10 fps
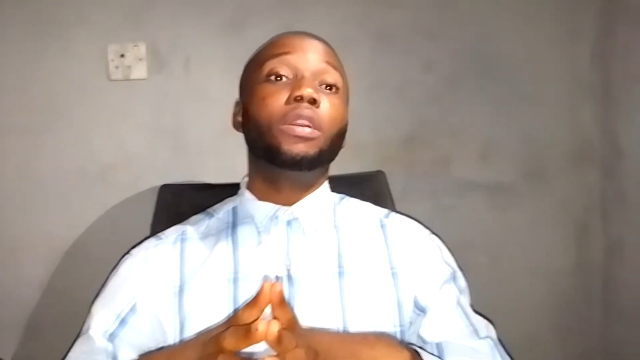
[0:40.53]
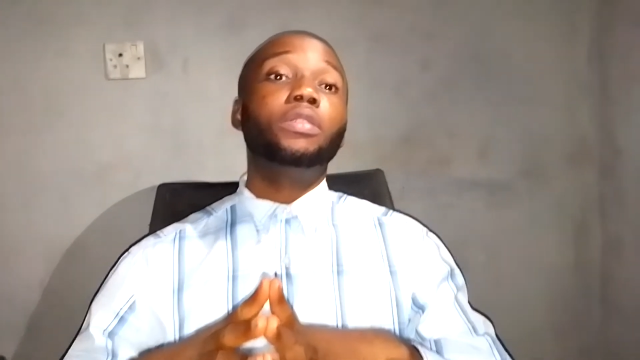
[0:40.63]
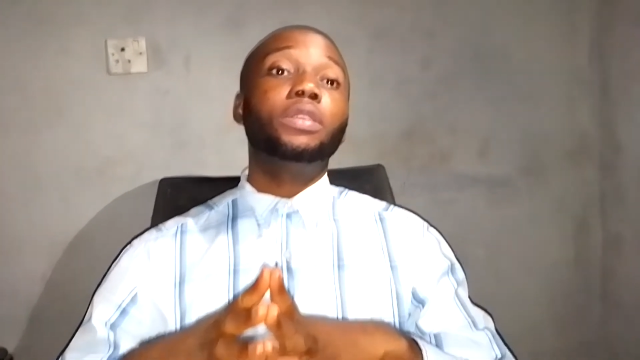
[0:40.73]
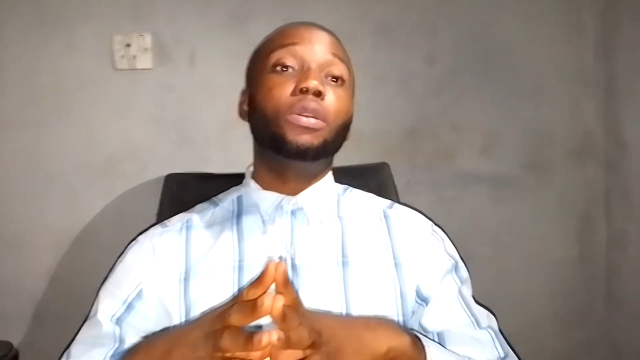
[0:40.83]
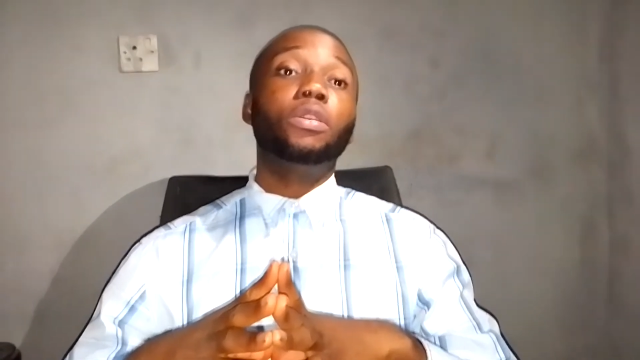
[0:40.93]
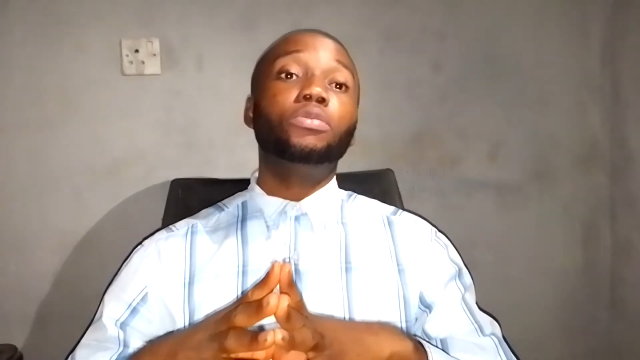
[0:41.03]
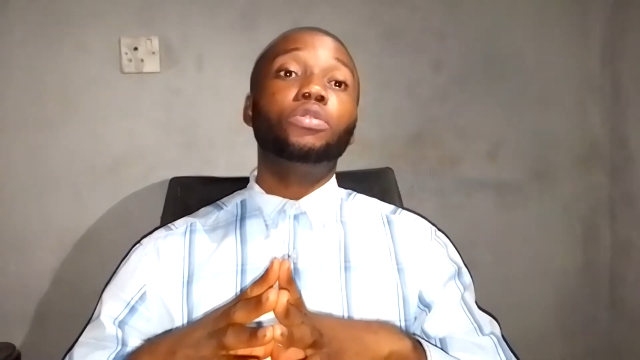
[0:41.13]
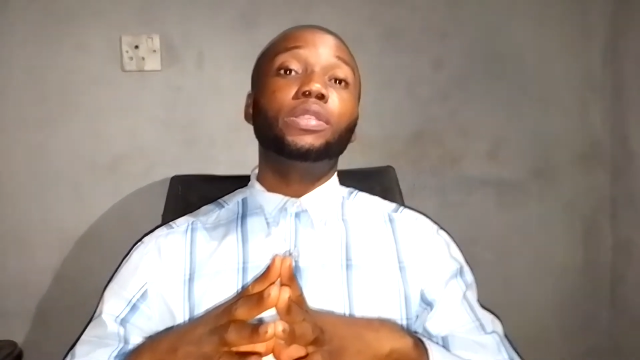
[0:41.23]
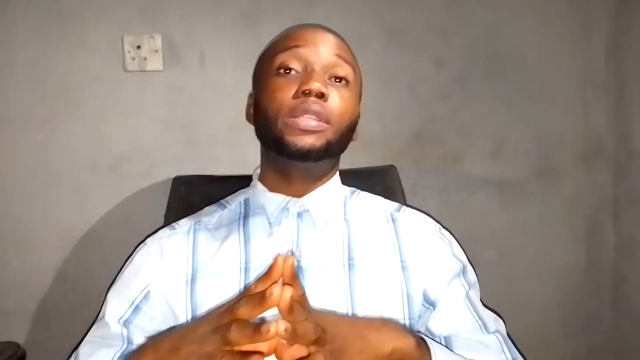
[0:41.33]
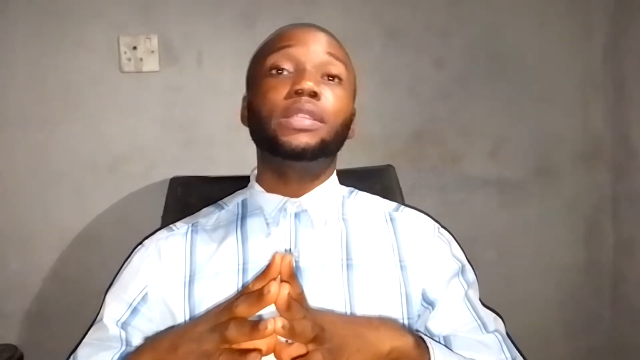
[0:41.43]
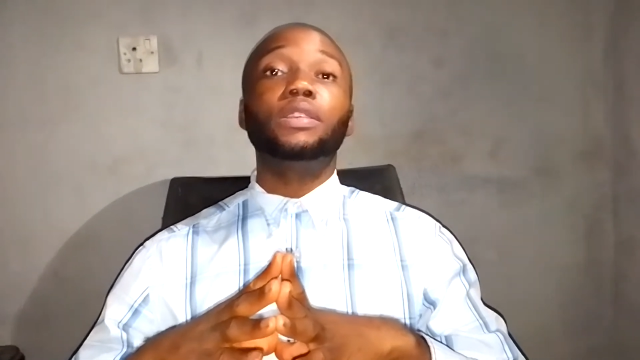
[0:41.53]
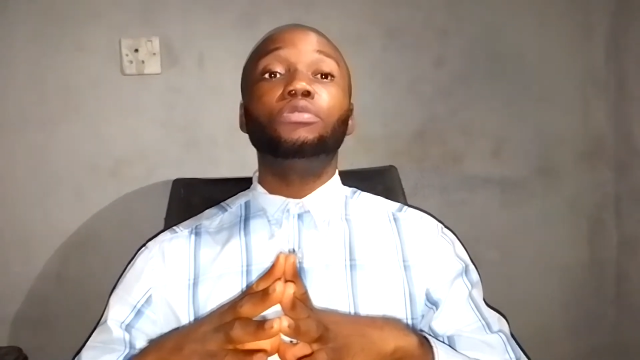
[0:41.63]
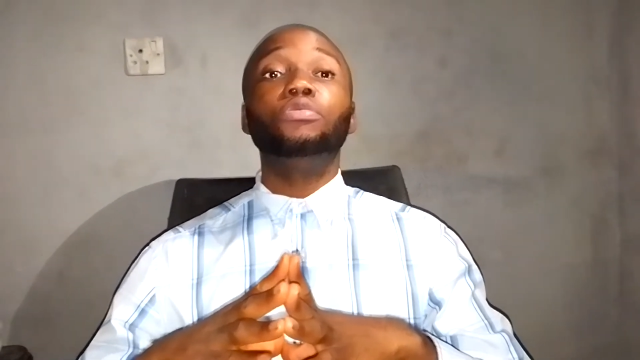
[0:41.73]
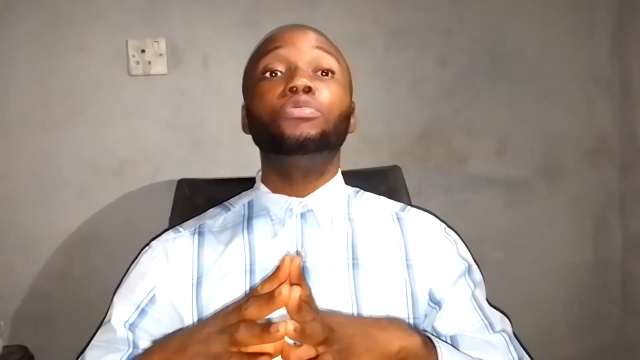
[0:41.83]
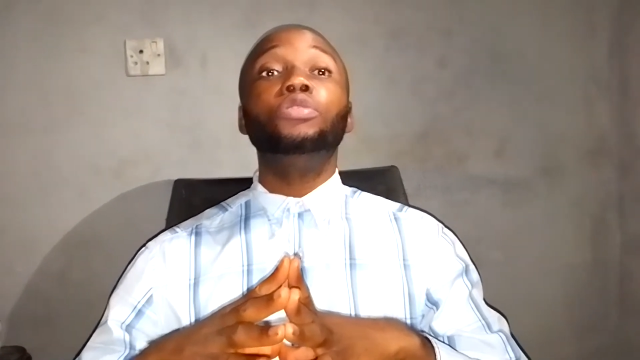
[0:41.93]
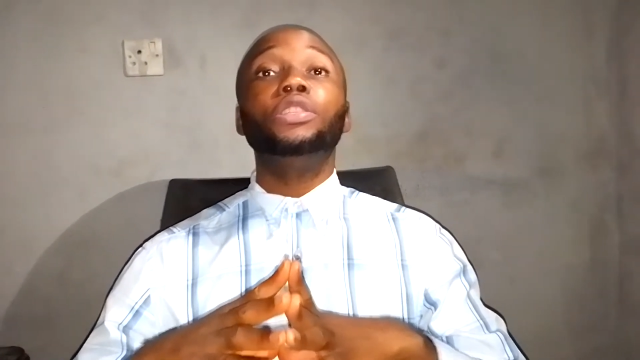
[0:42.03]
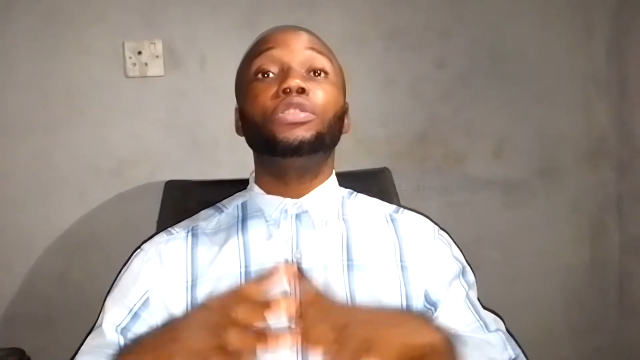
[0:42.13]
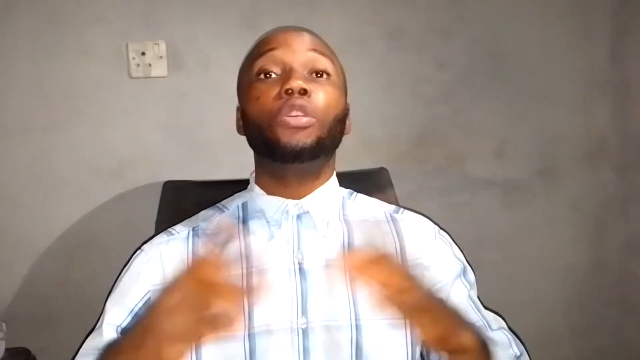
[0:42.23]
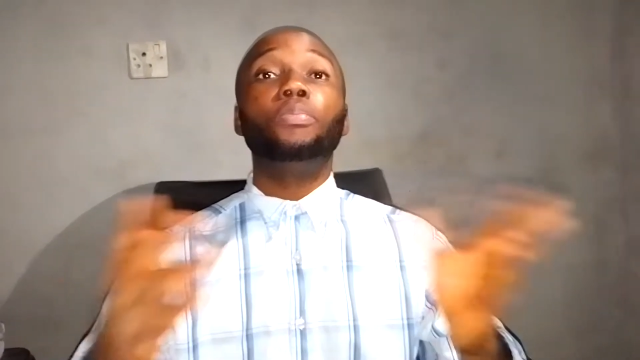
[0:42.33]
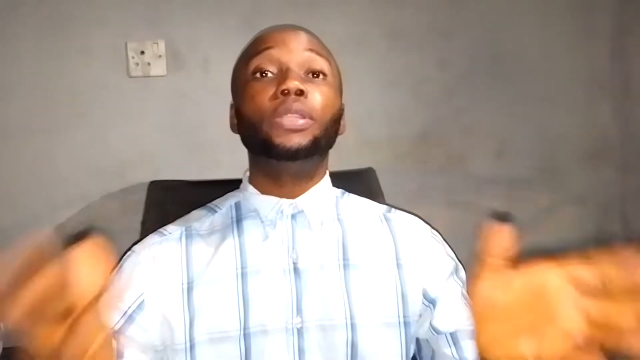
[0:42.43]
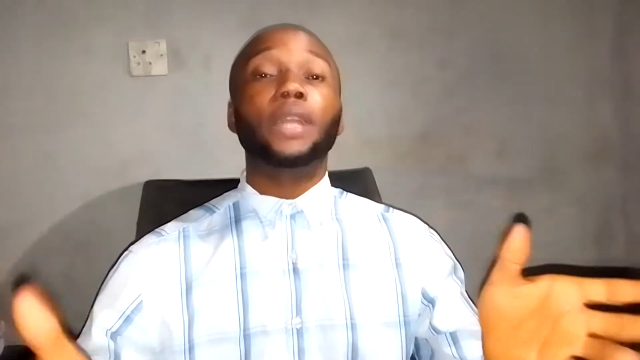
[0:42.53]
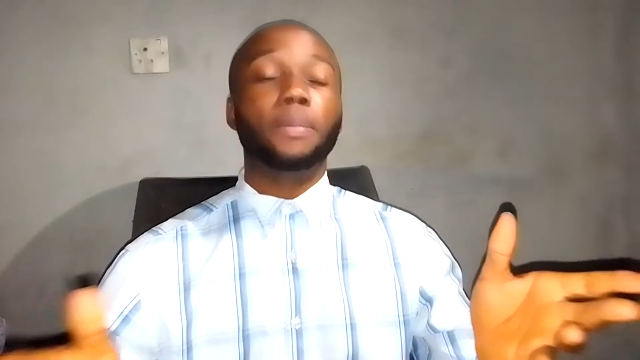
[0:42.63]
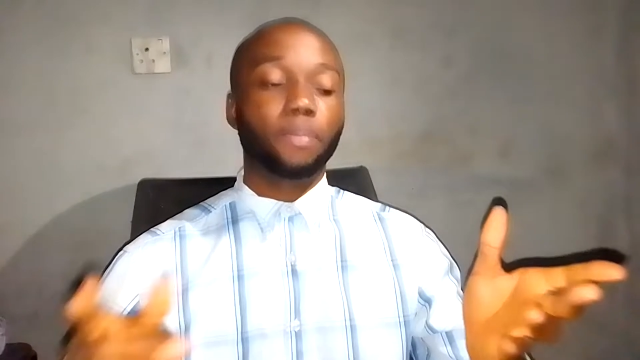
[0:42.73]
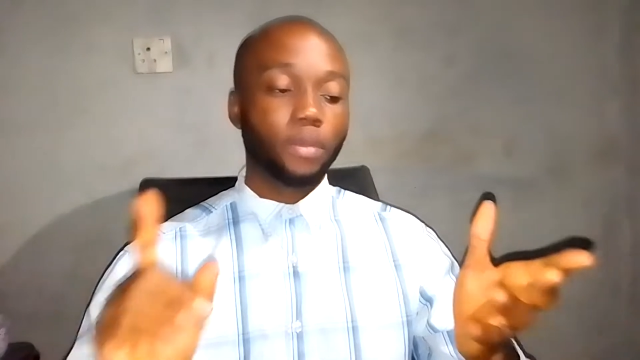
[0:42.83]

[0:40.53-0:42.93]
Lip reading: all those things they do it on computer.